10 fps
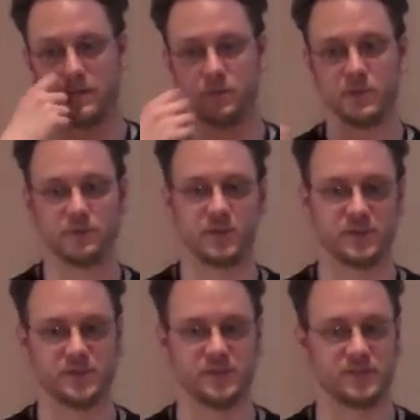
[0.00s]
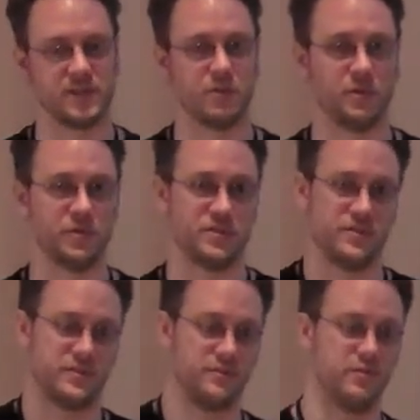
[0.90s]
one person's
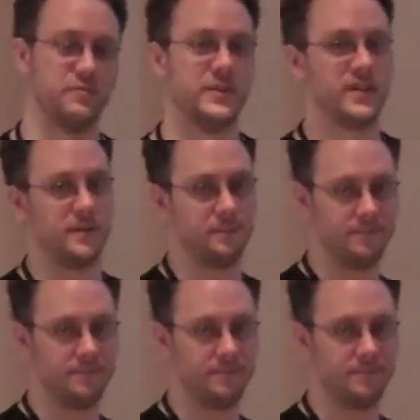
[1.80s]
emotions through a medium,